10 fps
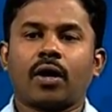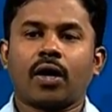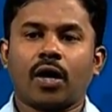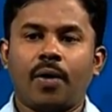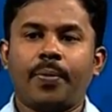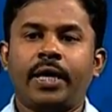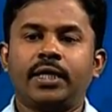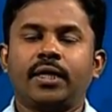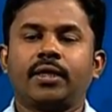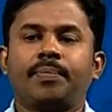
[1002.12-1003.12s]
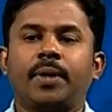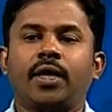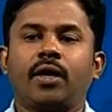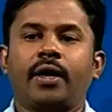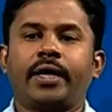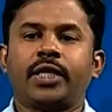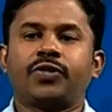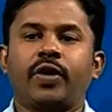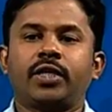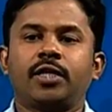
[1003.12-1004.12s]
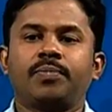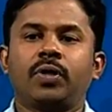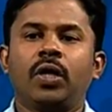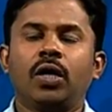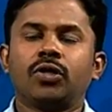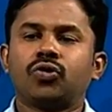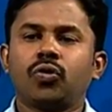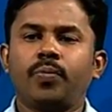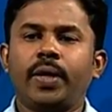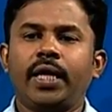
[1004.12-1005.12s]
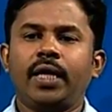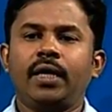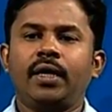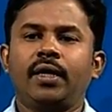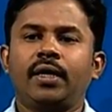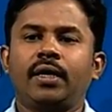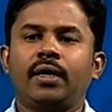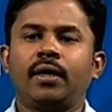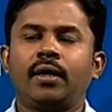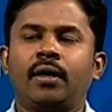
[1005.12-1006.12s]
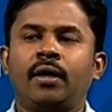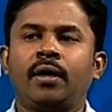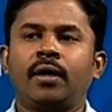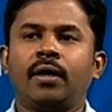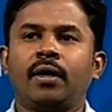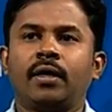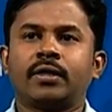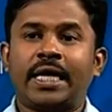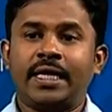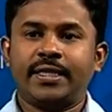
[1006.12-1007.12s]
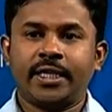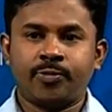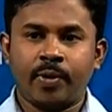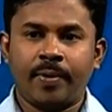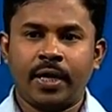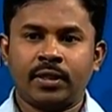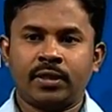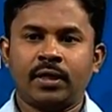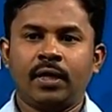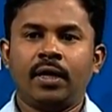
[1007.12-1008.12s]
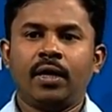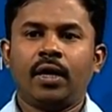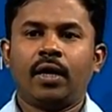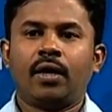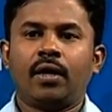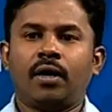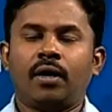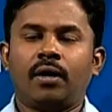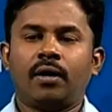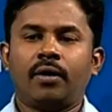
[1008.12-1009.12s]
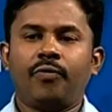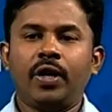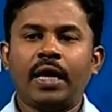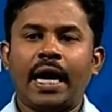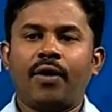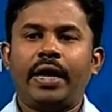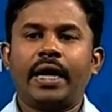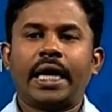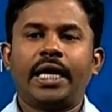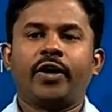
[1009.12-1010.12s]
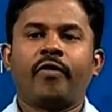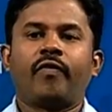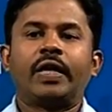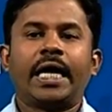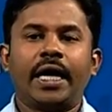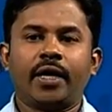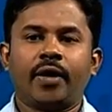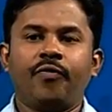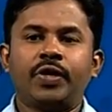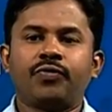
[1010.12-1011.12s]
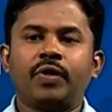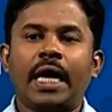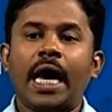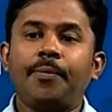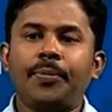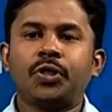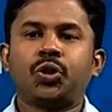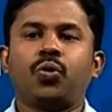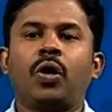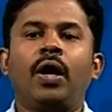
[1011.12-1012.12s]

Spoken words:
comprehending that particular text. For example, so many science experiments will have a kind of a diagram which will help you to